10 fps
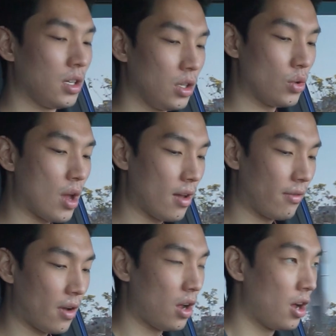you have
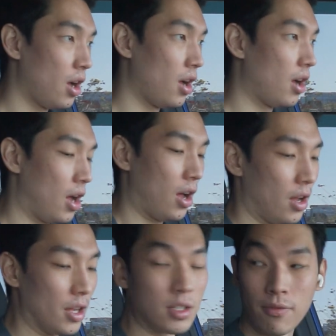
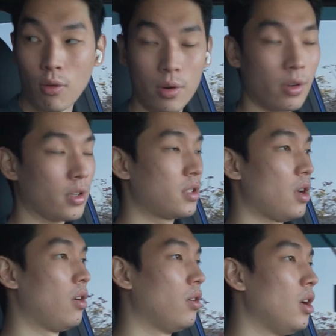It's a 4-door,
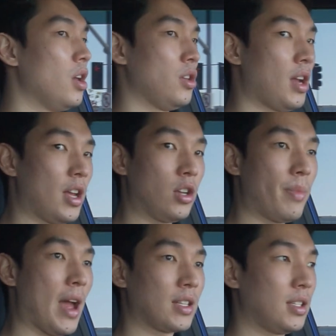so you got your
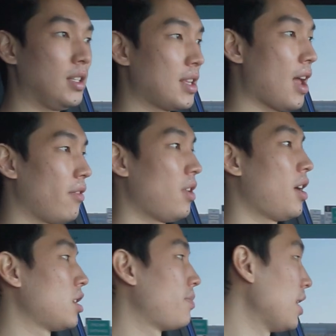back seats that have a
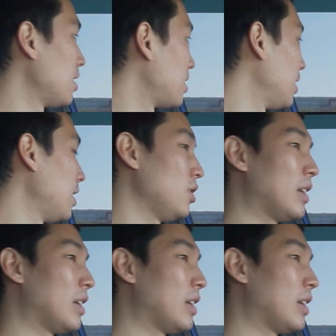lot of space in it.